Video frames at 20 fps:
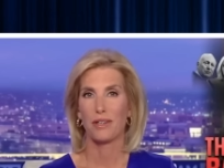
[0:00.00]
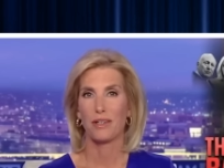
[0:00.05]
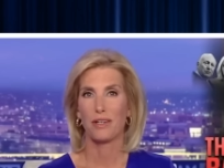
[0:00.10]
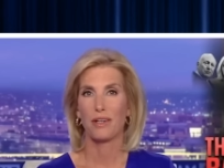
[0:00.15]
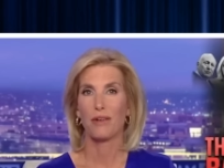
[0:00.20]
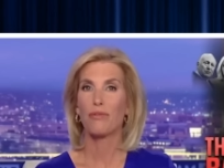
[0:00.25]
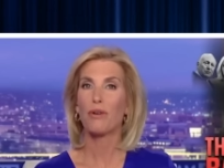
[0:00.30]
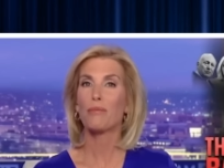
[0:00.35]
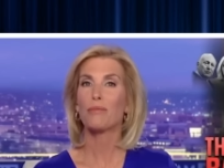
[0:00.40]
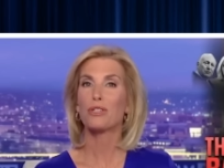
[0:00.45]

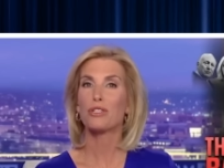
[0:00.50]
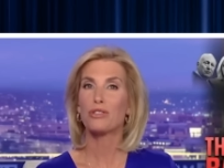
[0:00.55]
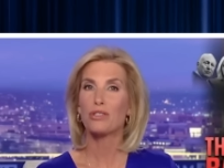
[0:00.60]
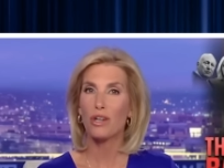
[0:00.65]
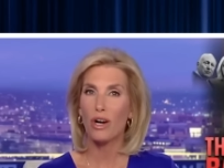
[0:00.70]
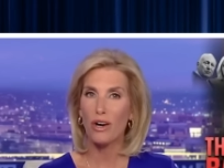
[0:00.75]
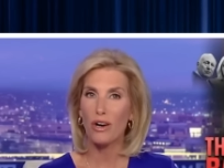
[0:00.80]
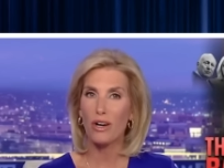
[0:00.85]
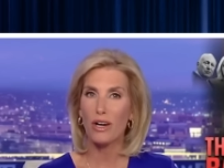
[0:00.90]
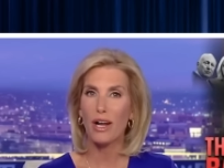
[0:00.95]
From the
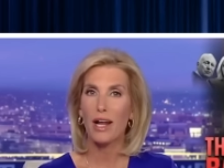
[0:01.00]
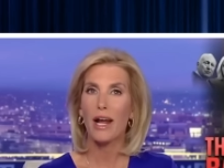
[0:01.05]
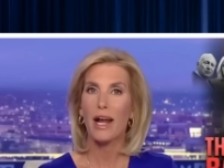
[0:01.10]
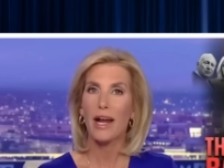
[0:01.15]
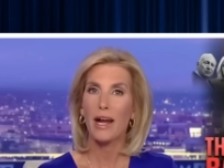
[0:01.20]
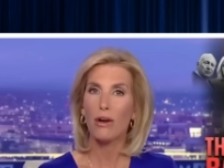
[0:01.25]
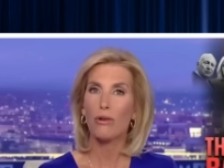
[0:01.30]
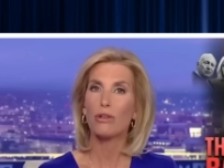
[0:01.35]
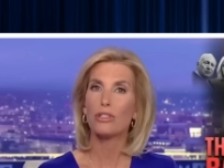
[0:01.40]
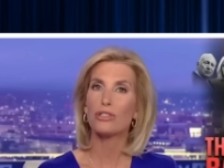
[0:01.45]
start,
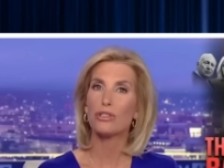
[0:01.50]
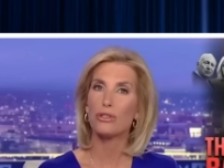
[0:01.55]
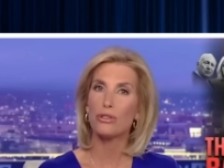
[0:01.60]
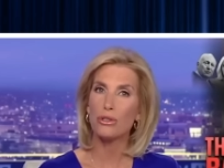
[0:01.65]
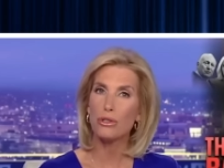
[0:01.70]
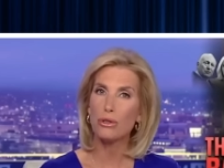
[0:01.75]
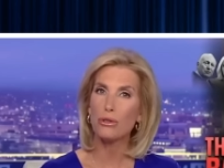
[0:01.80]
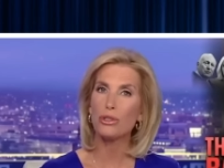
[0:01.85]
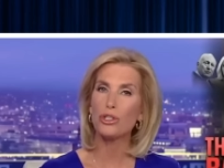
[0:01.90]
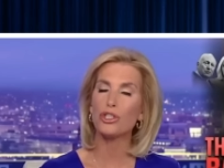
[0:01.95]
Harris
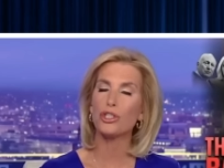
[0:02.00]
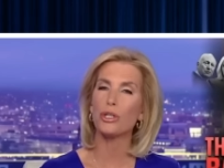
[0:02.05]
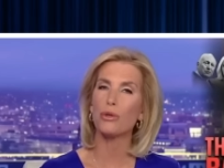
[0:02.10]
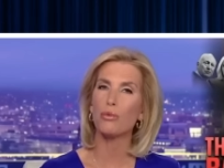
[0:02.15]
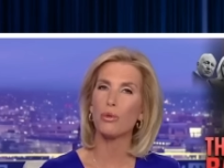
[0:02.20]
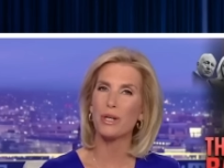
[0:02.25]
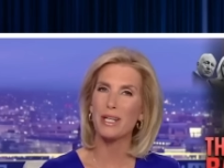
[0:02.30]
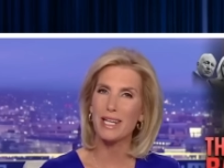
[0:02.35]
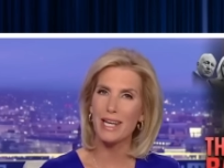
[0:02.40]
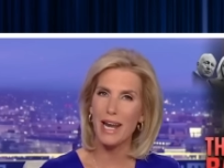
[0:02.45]
knew she
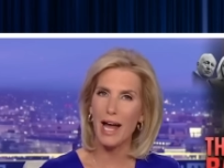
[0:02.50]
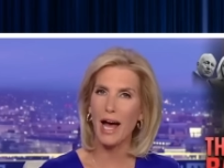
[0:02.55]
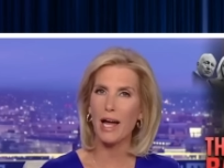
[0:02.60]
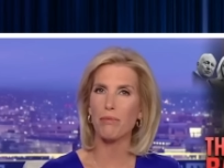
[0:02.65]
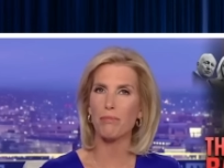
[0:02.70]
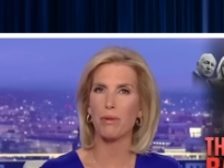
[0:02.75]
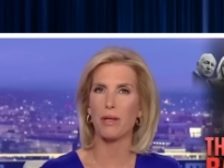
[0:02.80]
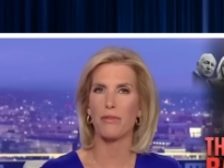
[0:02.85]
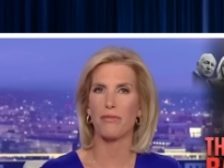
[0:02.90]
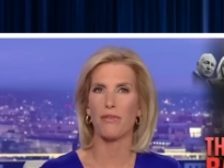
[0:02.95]
would
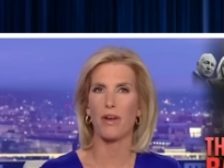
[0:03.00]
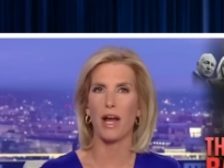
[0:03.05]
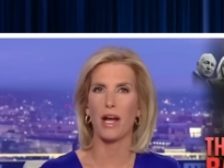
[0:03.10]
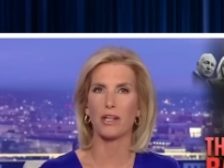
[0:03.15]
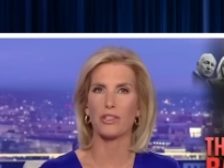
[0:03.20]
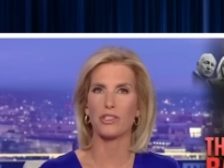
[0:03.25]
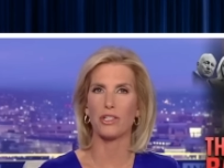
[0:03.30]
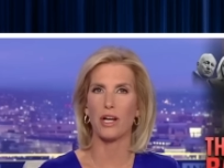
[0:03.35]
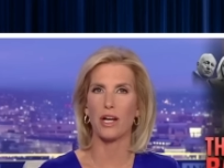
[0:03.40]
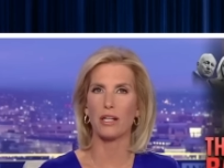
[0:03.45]
not be
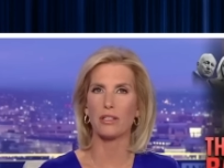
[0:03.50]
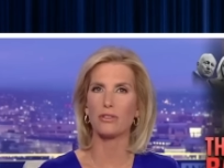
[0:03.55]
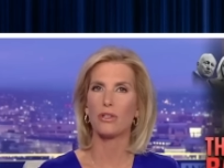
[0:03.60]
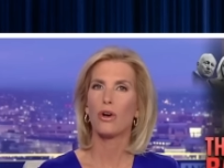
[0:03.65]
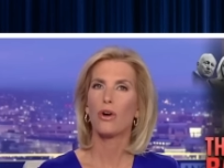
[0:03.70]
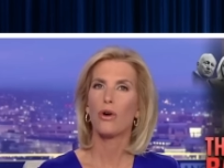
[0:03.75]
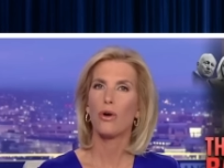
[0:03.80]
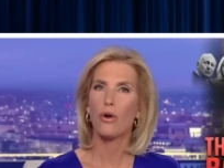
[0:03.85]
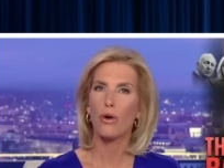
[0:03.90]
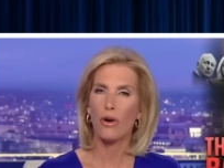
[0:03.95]
fact checked
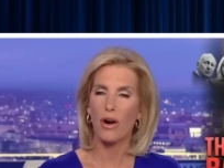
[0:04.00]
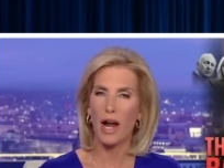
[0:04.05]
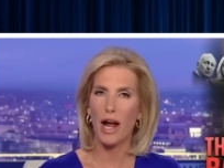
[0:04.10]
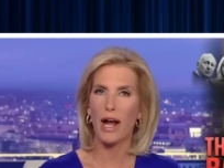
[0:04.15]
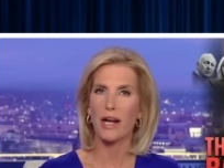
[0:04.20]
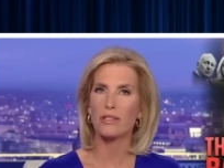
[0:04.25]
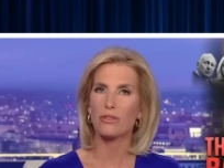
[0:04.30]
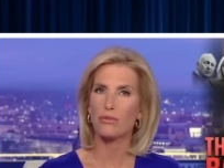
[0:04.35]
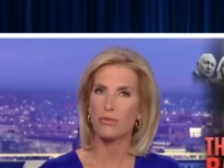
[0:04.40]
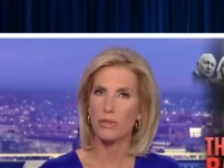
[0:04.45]
or
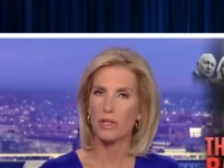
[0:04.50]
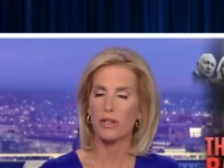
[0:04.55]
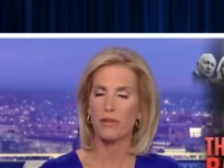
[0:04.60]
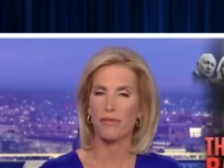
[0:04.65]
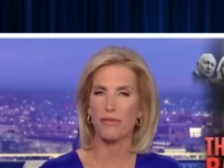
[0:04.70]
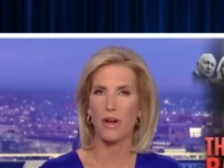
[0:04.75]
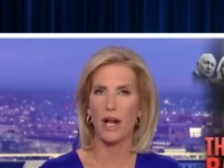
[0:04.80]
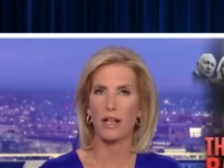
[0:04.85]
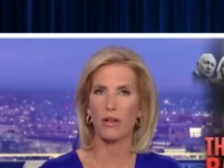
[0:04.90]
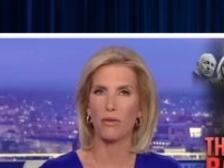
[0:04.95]
asked real
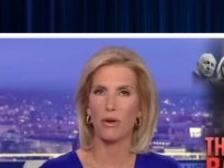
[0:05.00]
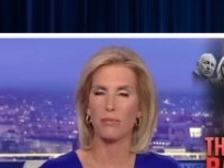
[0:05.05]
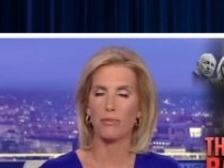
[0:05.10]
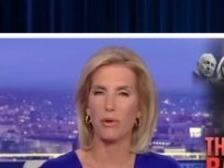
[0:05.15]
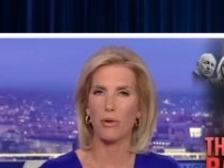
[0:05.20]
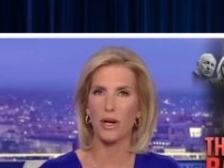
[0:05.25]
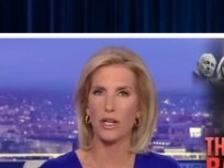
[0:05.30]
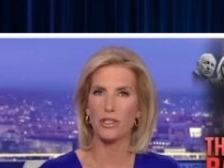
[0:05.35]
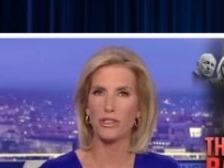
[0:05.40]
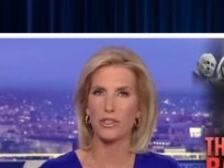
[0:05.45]
follow up
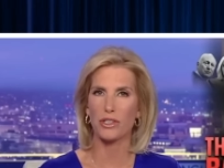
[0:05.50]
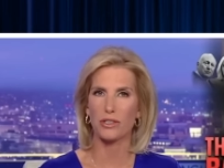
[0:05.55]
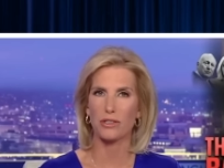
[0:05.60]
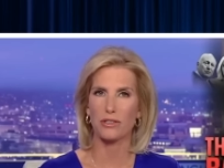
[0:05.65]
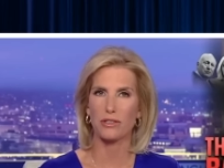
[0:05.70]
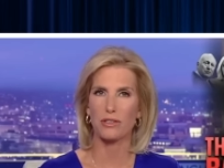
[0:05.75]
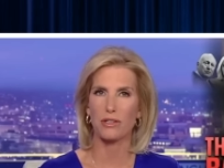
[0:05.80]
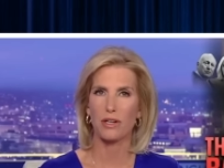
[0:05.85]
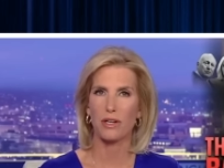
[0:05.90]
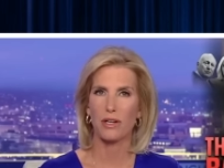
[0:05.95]
questions.